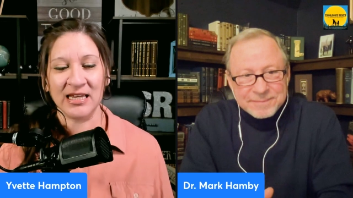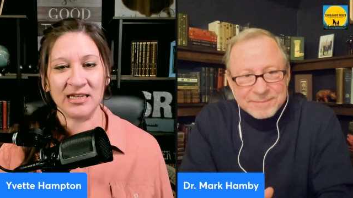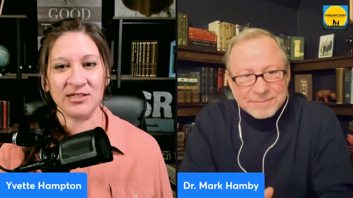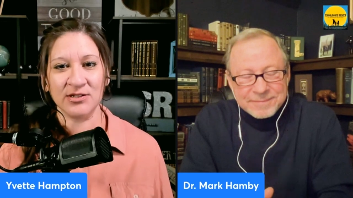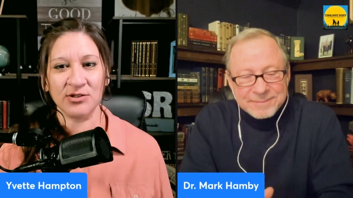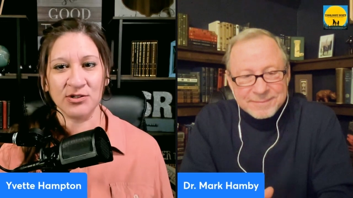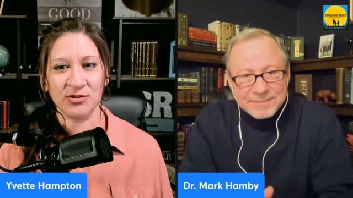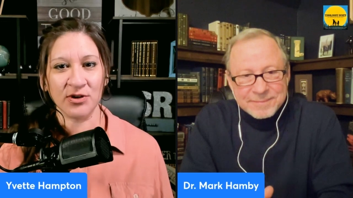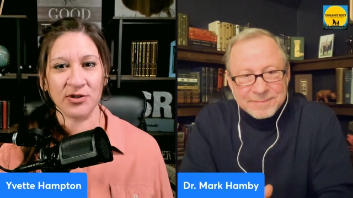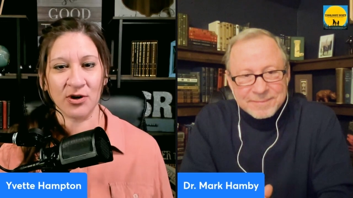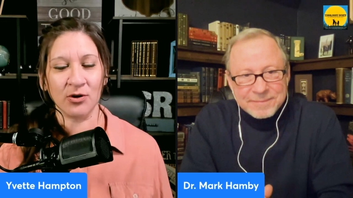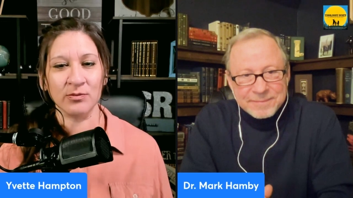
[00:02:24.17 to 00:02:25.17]
Speaker 1: And so you know
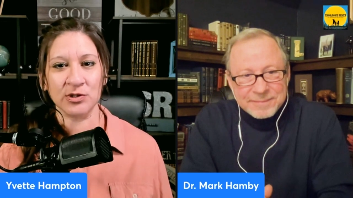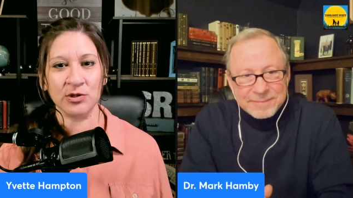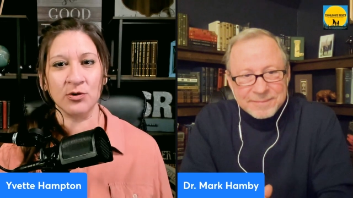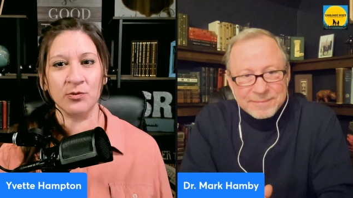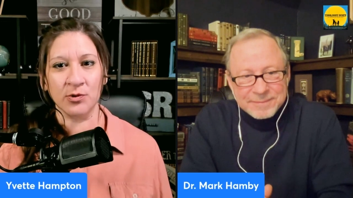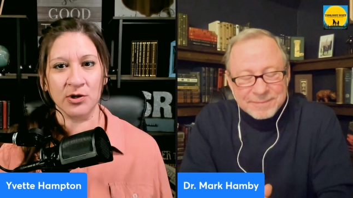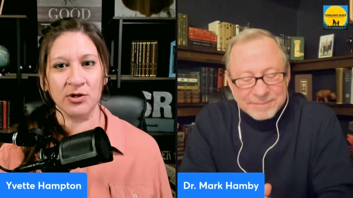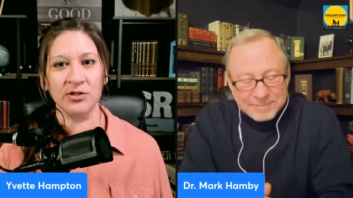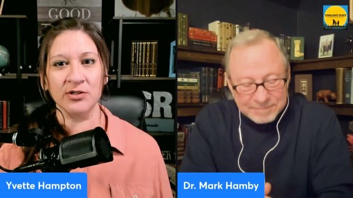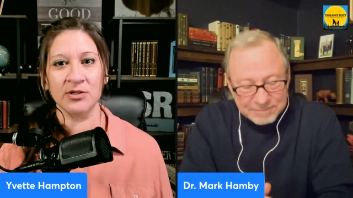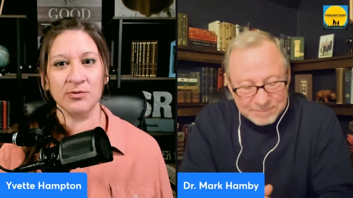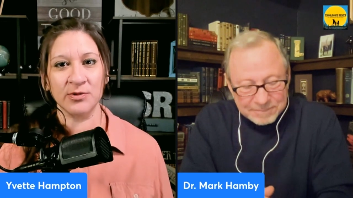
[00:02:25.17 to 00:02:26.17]
the homeschool
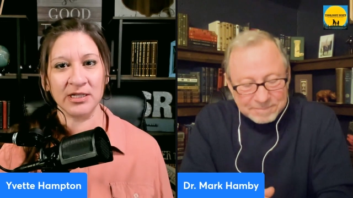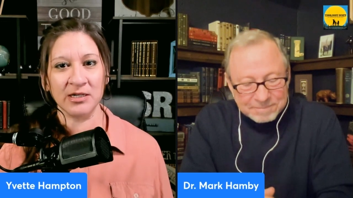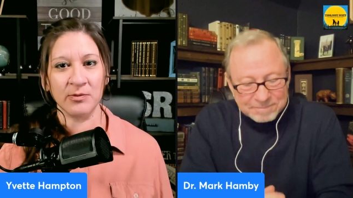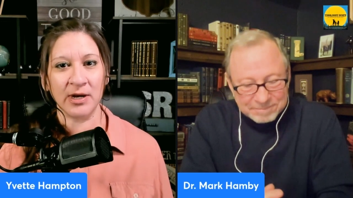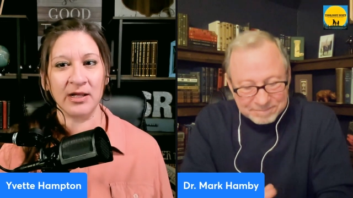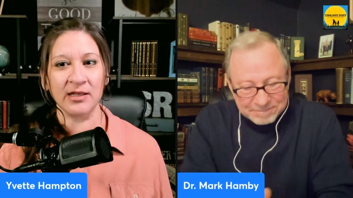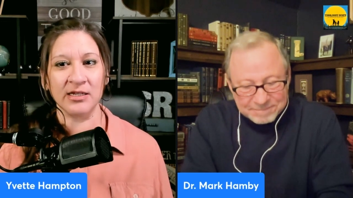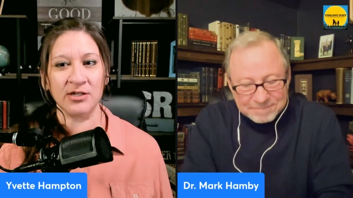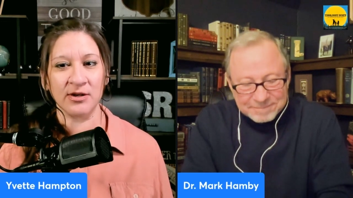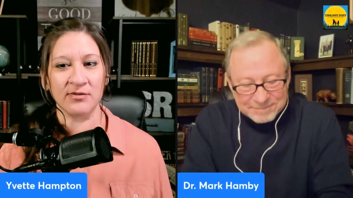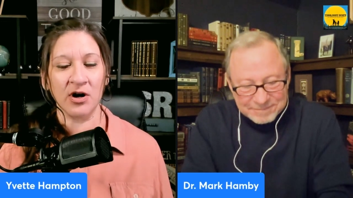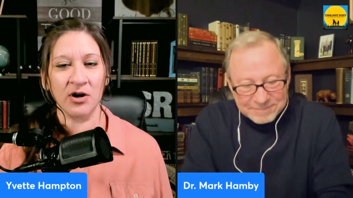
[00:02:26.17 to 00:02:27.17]
world really mm -hmm. well, and
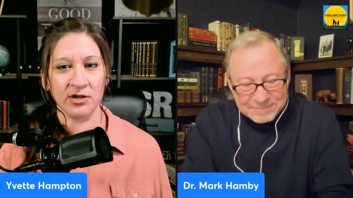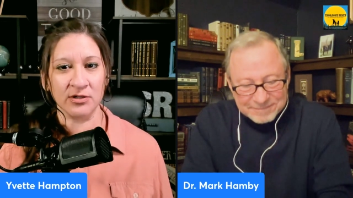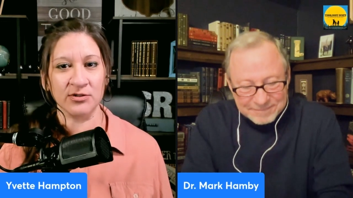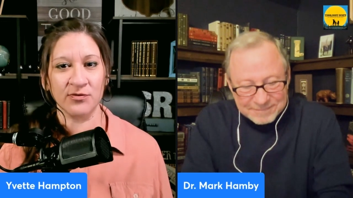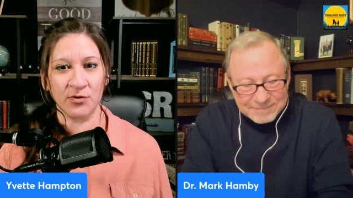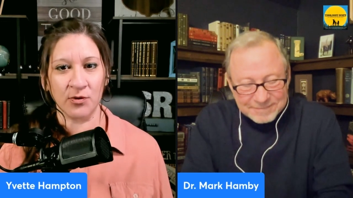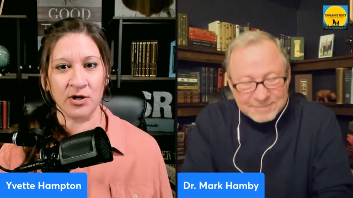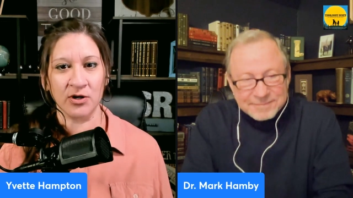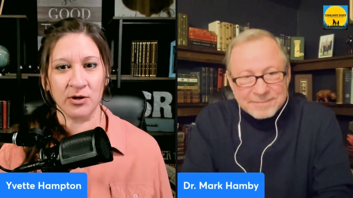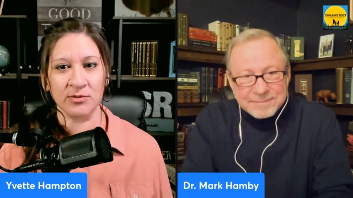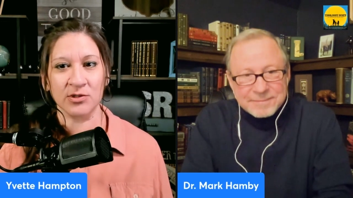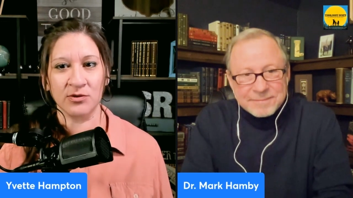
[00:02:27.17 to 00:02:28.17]
you have a heart for
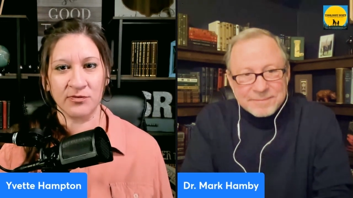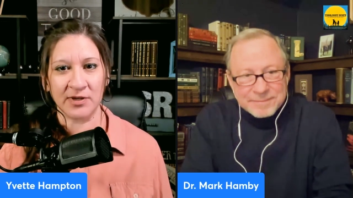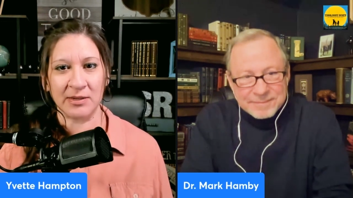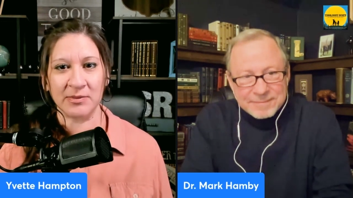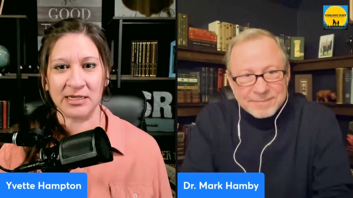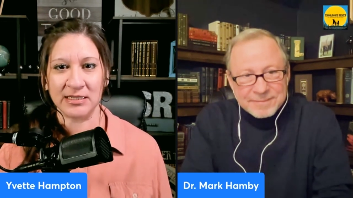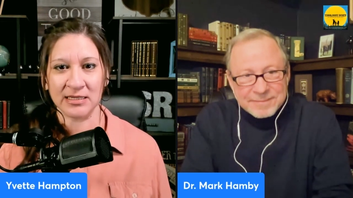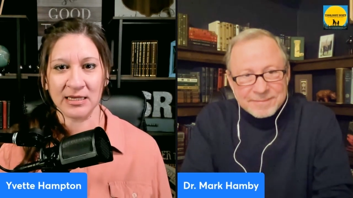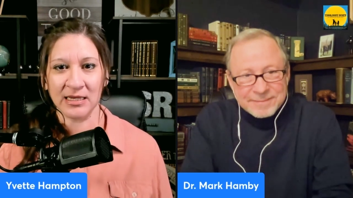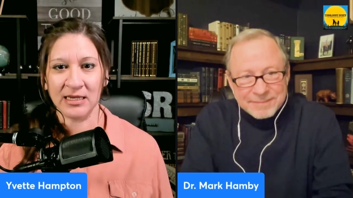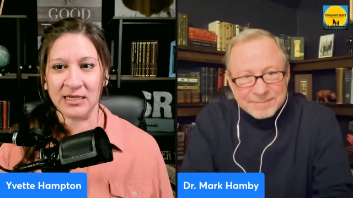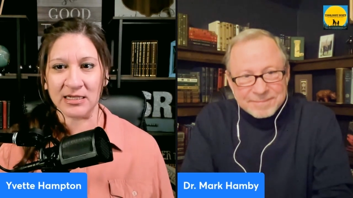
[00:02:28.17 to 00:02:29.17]
homeschool families.
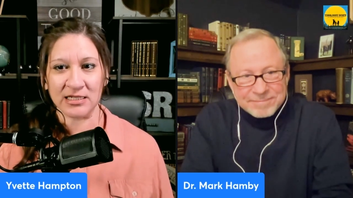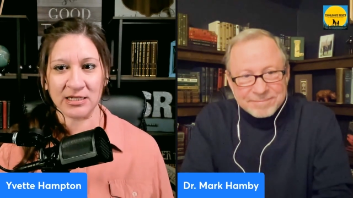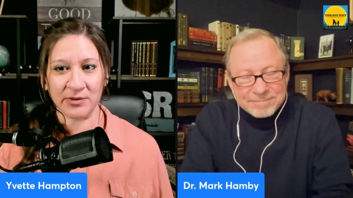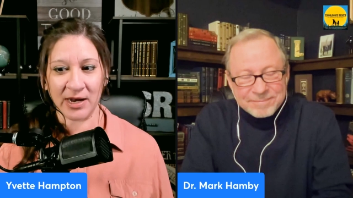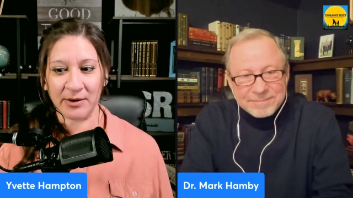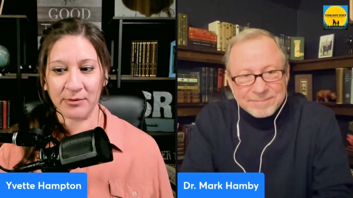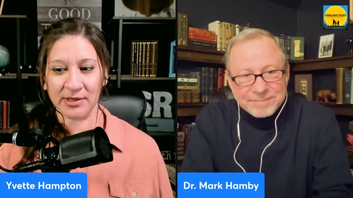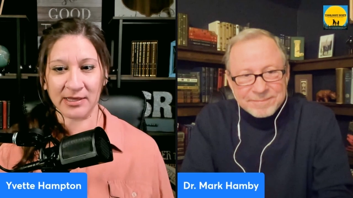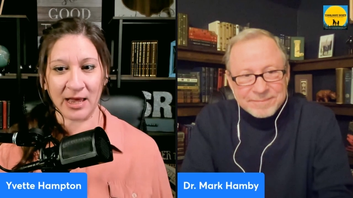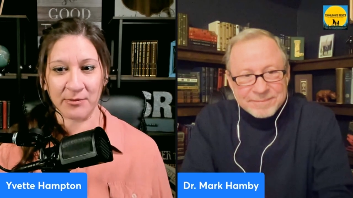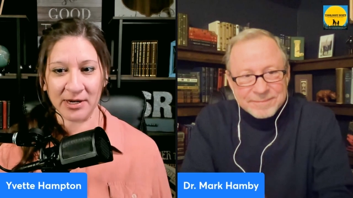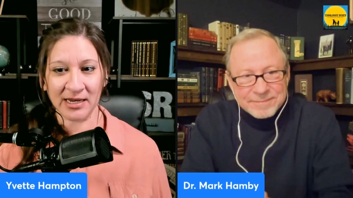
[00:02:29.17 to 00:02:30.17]
Mm -hmm. So mm-hmm. I would,
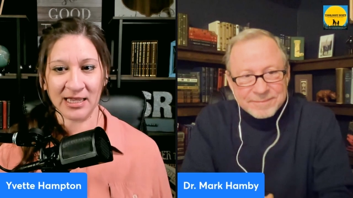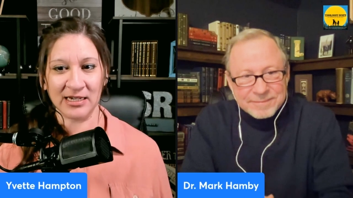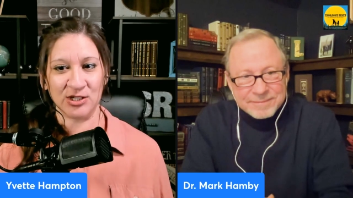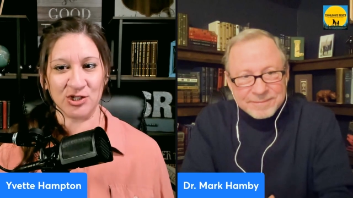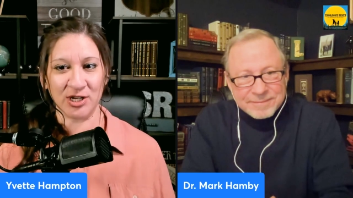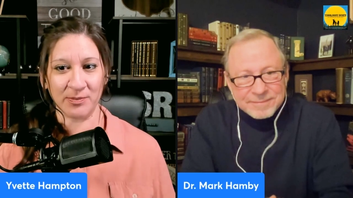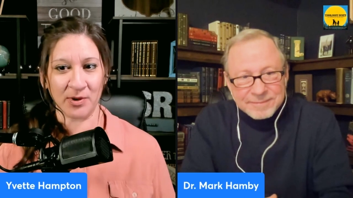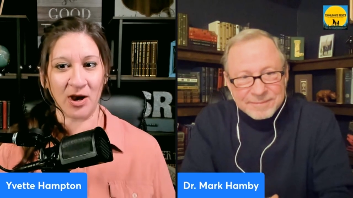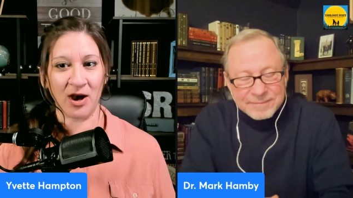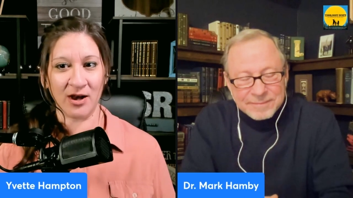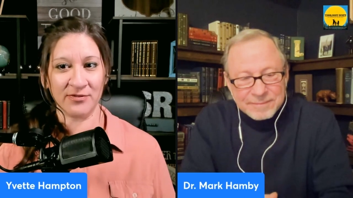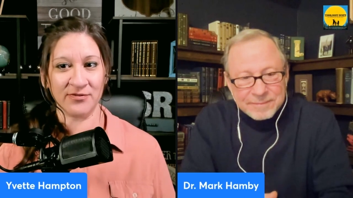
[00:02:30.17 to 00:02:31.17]
I want to kind of jump
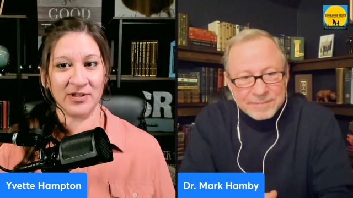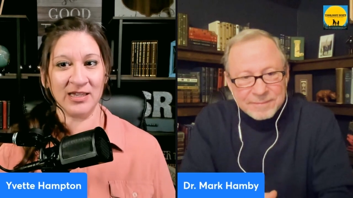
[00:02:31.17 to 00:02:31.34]
off